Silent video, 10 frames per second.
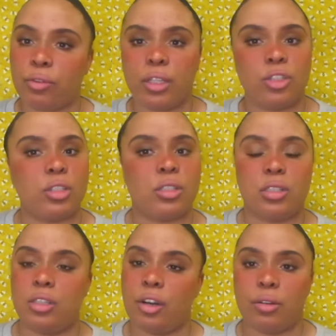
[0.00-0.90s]
and
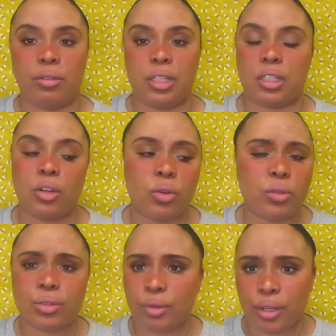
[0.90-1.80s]
just, it's a whole
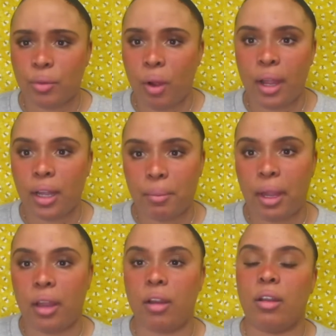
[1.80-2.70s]
story on why I cut my
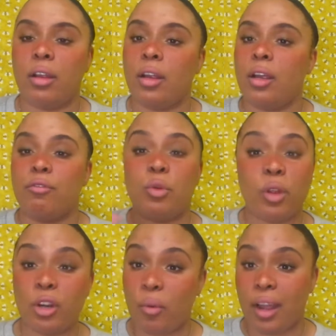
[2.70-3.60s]
hair. If you
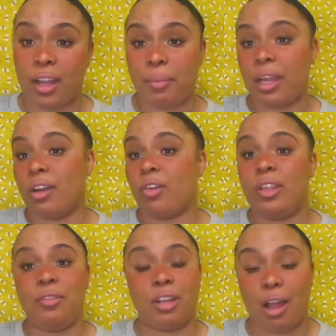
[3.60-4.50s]
want to know why I cut my hair, go ahead
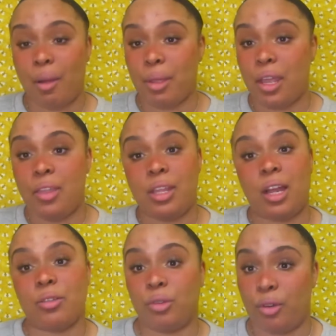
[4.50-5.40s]
and leave a comment and then
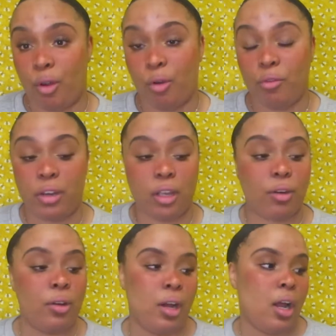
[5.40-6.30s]
I'll do the whole
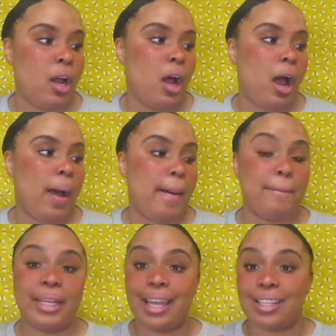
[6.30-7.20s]
video.
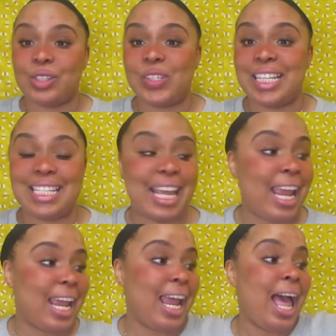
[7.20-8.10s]
But yeah, so
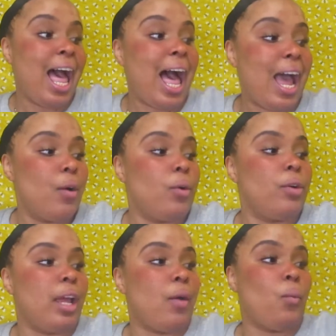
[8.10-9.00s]
today I
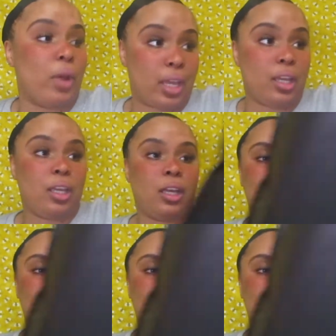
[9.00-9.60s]
ordered a wig.